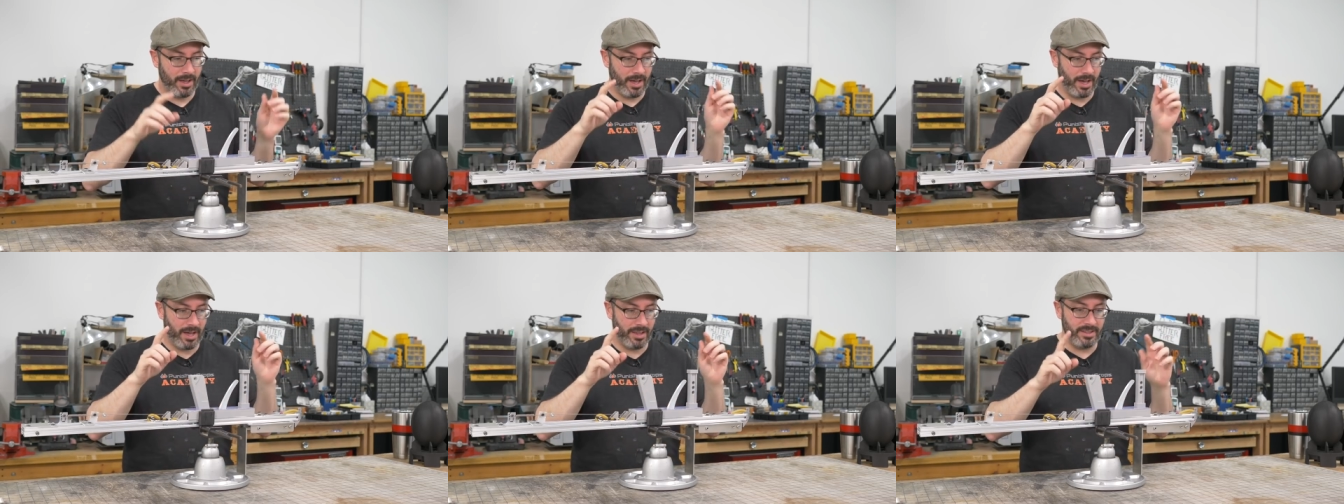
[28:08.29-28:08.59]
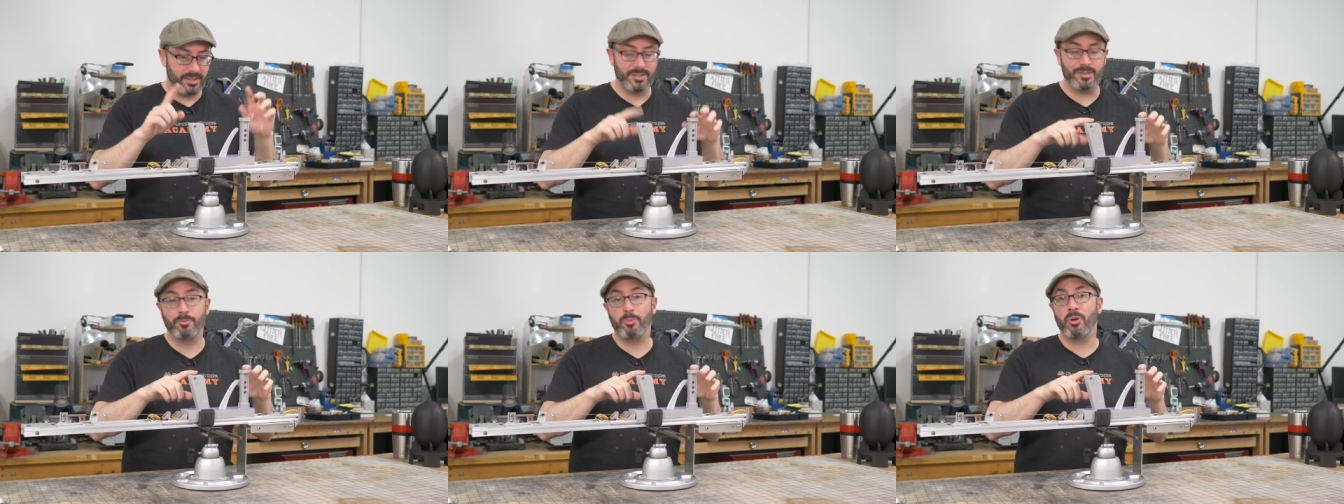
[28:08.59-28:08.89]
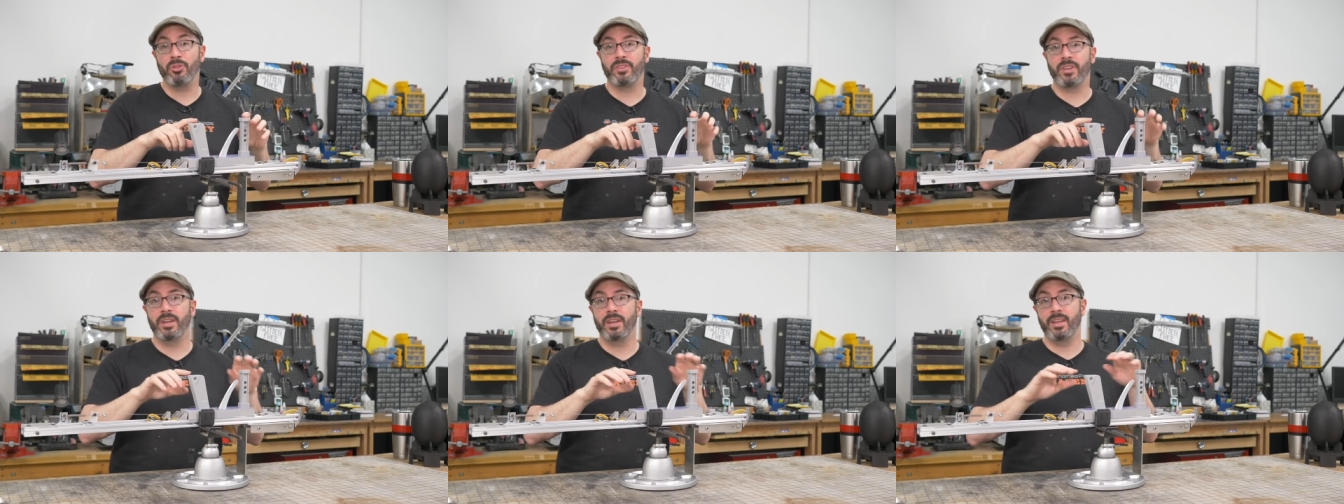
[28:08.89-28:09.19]
Uh, these are
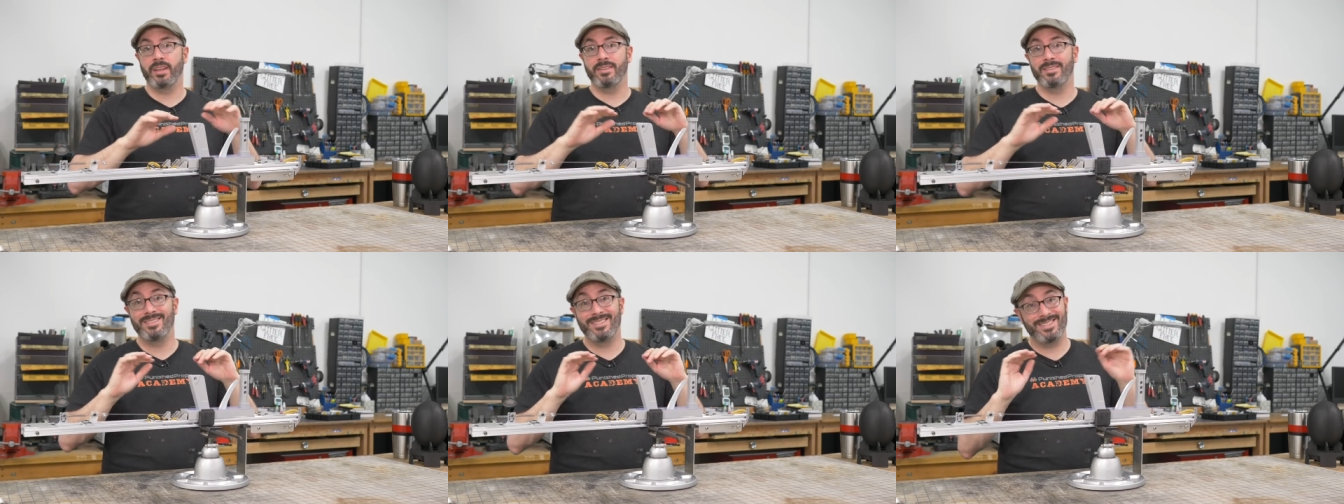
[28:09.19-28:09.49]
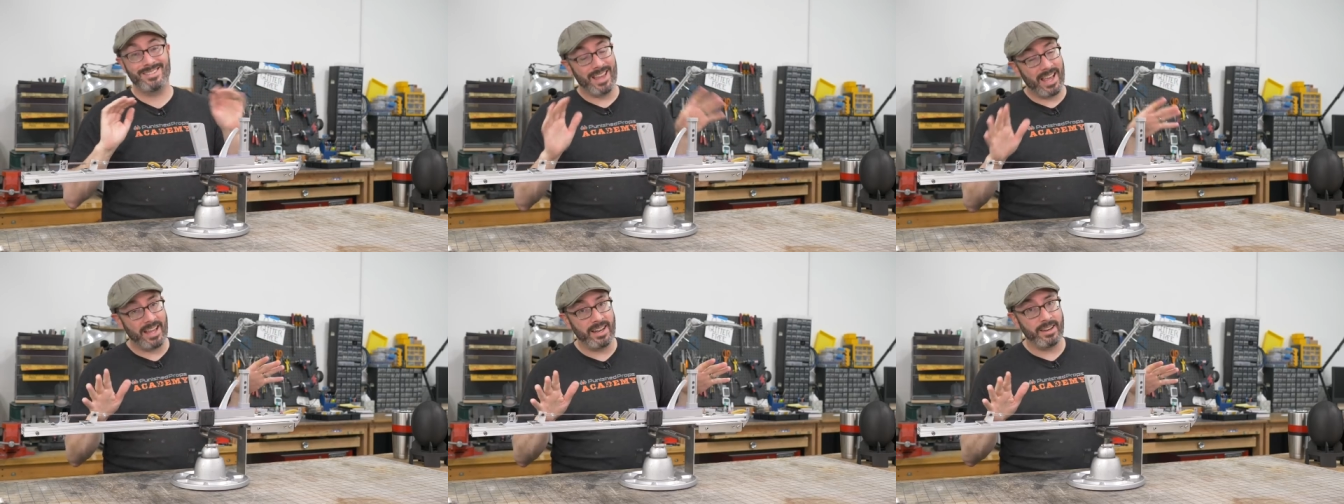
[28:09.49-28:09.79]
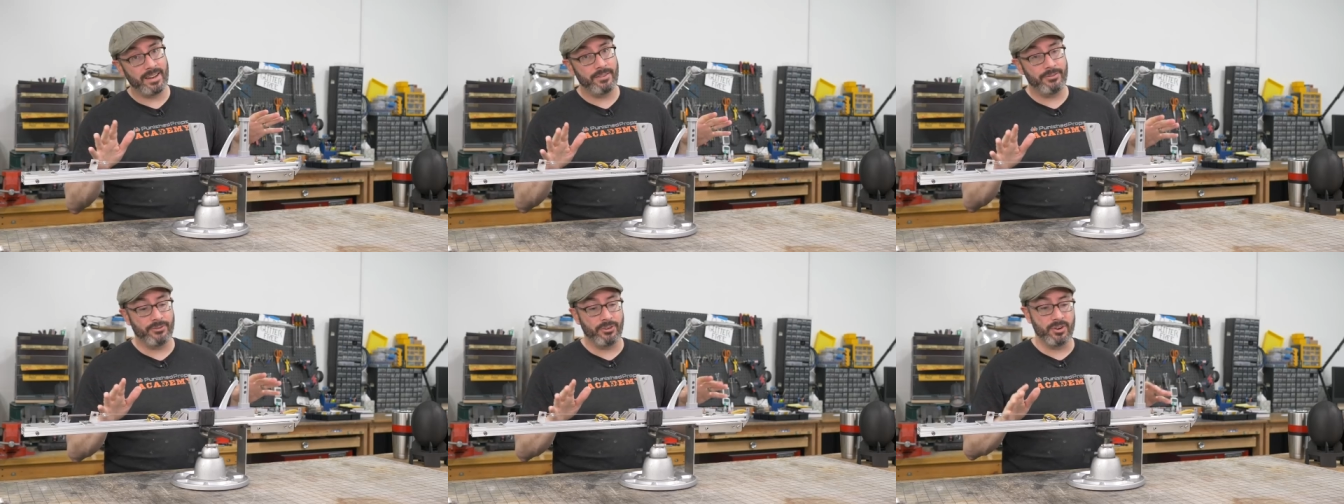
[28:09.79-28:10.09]
both gonna get
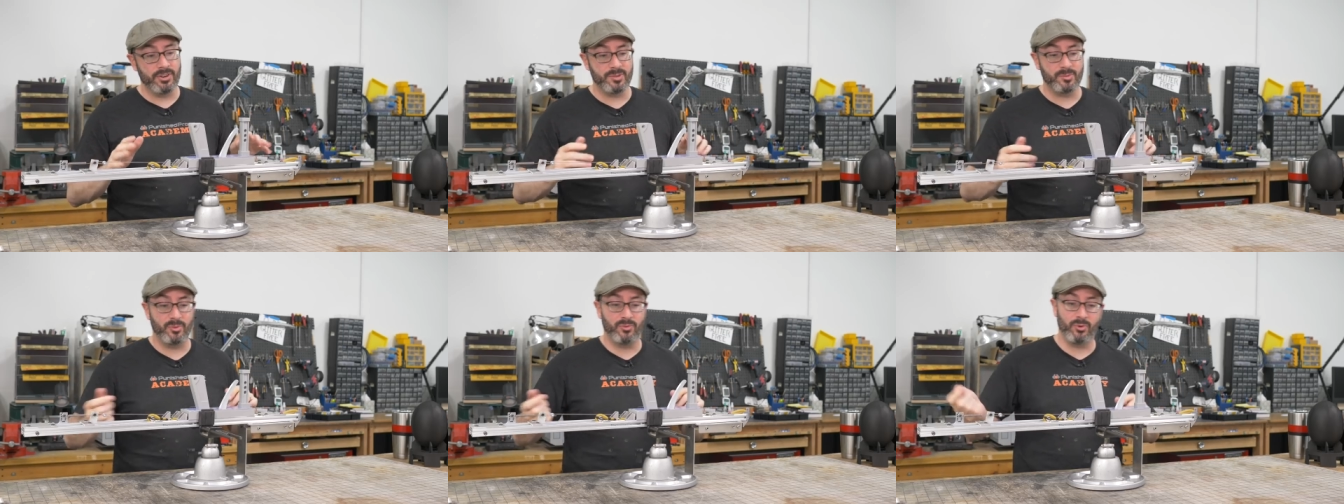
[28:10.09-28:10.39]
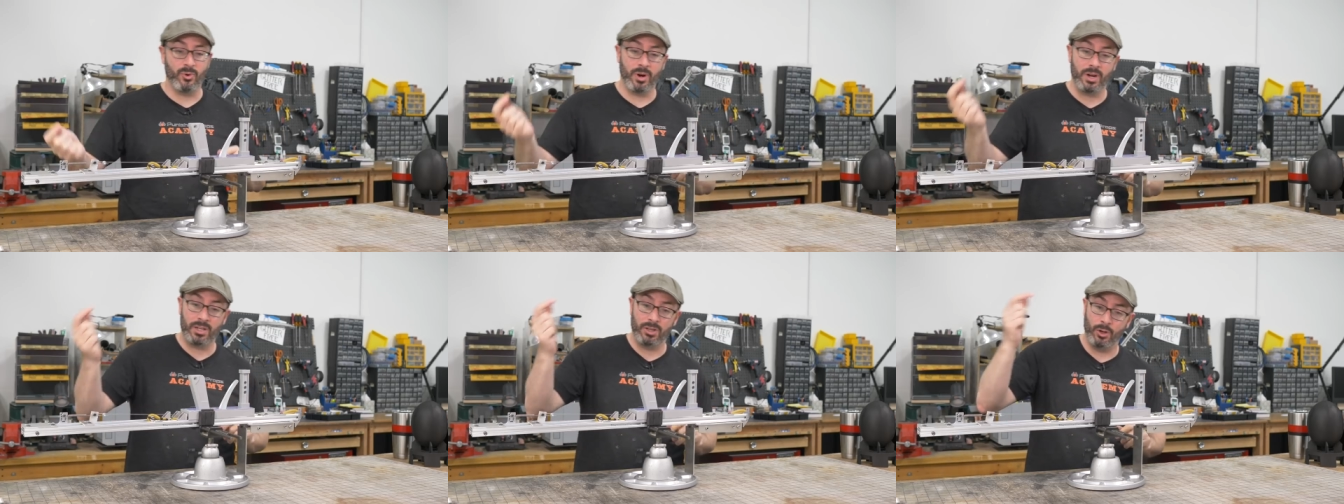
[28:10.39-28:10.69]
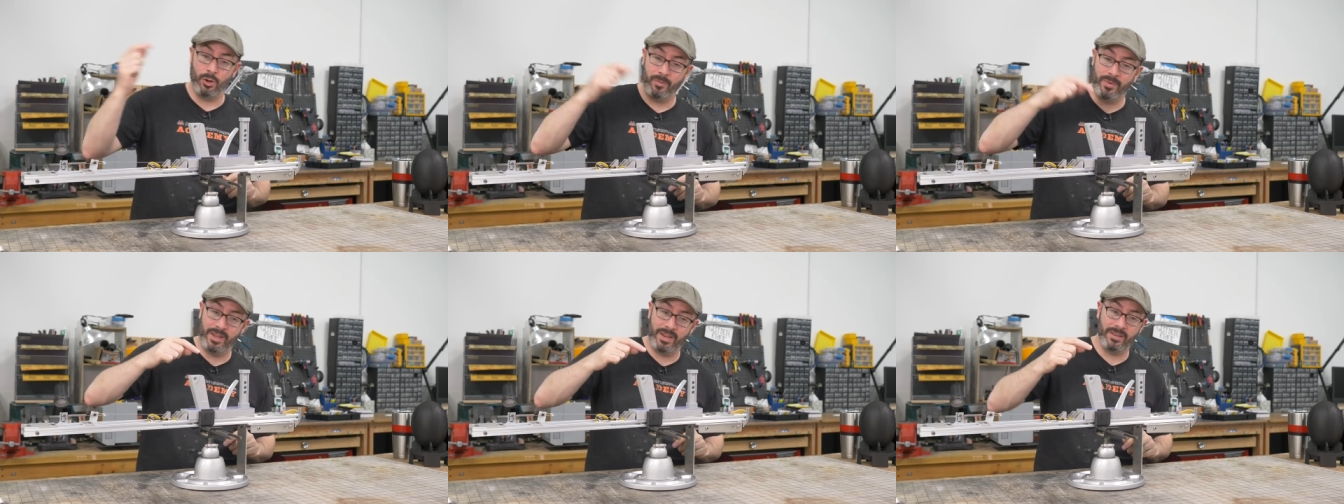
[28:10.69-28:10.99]
sanded first before I
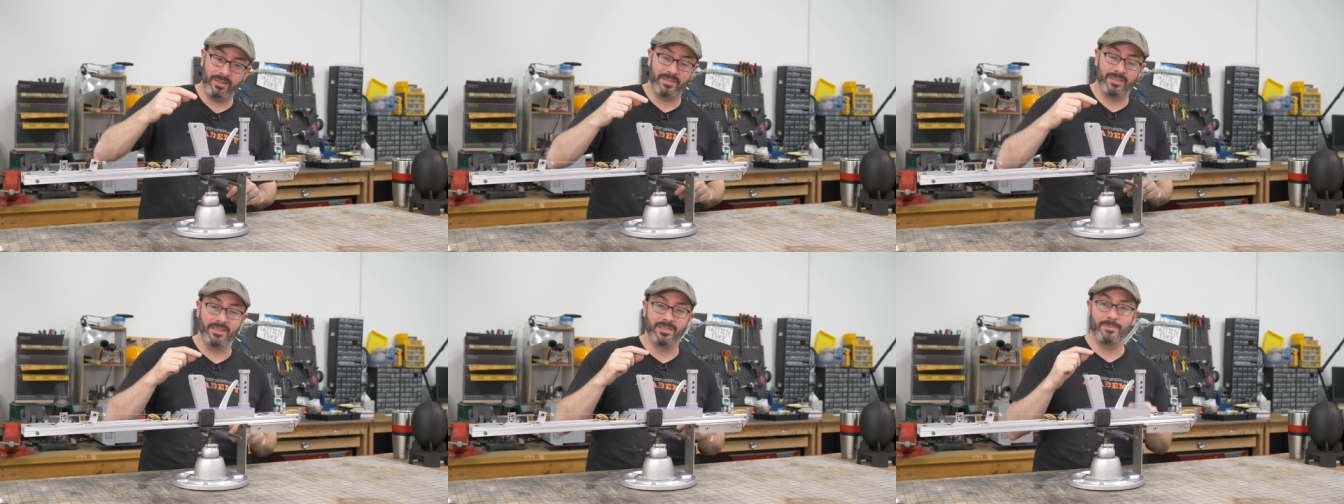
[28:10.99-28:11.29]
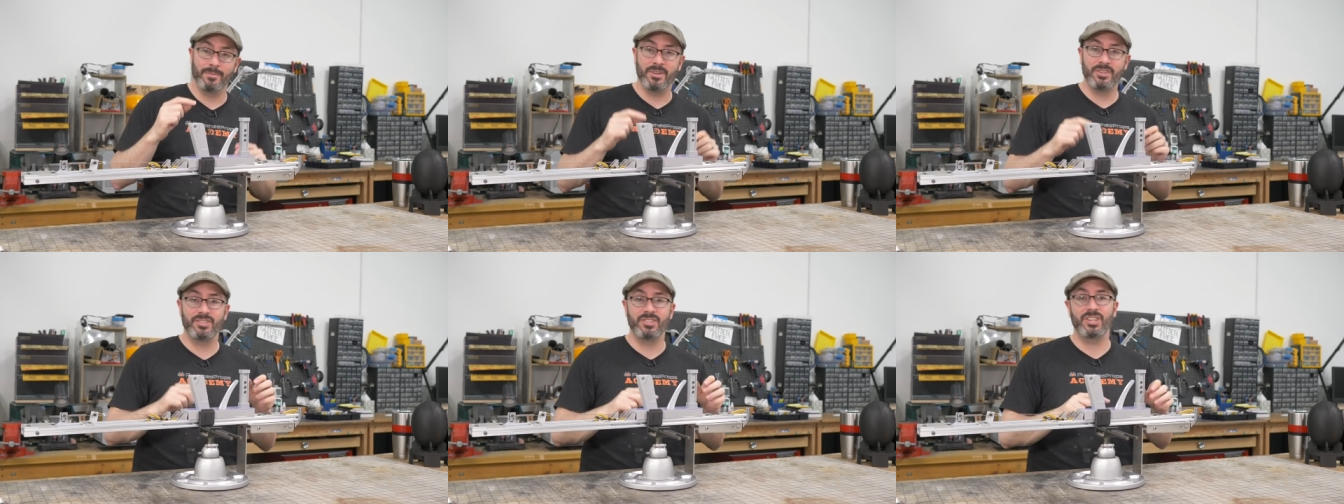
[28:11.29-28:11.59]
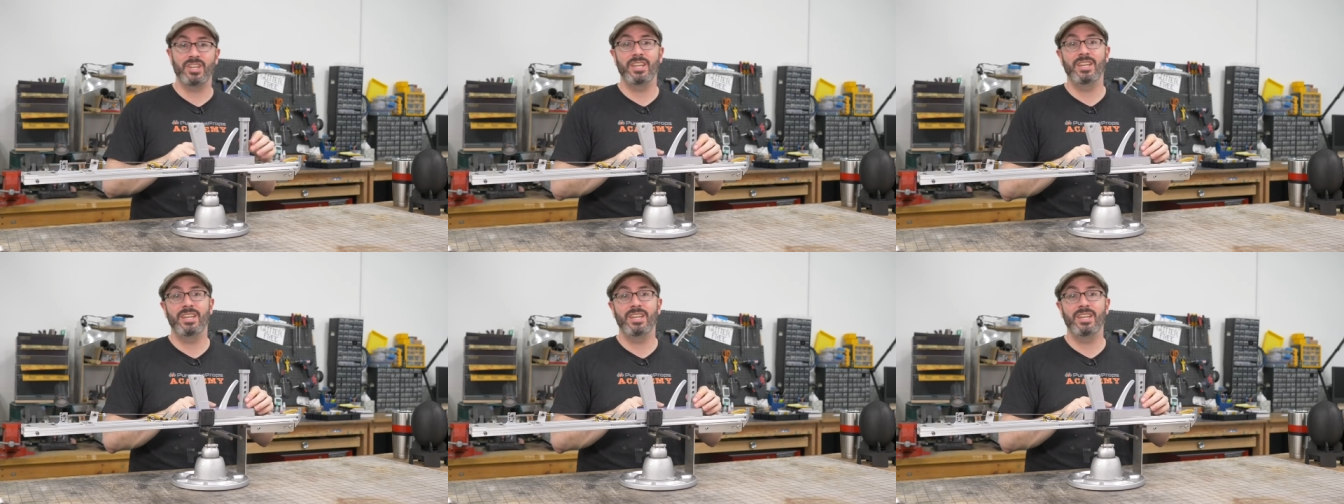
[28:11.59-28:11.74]
glue them in because it's much